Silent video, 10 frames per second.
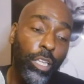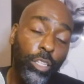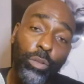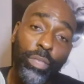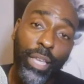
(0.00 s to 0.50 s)

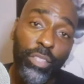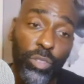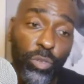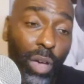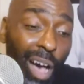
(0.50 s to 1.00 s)
So thanks
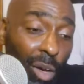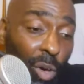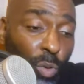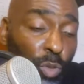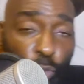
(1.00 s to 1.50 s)
to
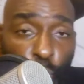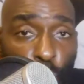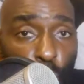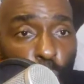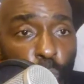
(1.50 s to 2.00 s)
Uncle
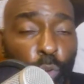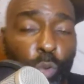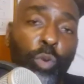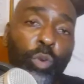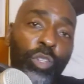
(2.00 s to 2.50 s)

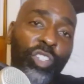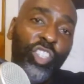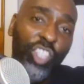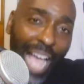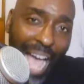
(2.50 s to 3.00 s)
Drew,
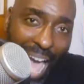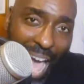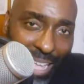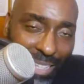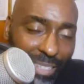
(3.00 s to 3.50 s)

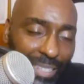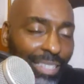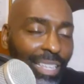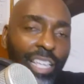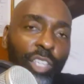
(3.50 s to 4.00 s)
Chaz,
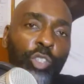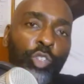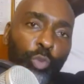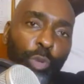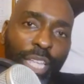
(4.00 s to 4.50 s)

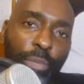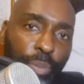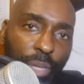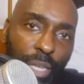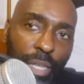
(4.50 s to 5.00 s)
Sweet
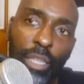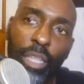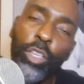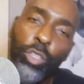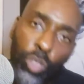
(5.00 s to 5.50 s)
Pete,
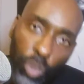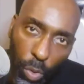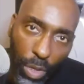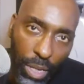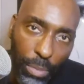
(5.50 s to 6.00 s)

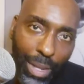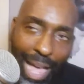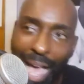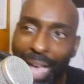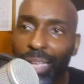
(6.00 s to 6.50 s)
Sony
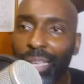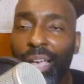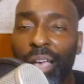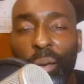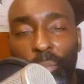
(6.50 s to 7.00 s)
Black,
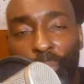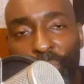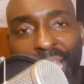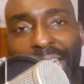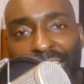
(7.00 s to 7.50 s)

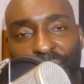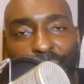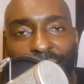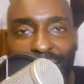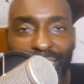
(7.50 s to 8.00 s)
Bad
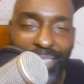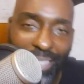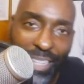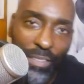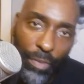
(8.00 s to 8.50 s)
Man
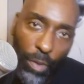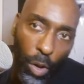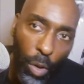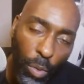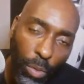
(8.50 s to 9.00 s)

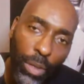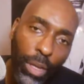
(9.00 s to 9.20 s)
Steve-O,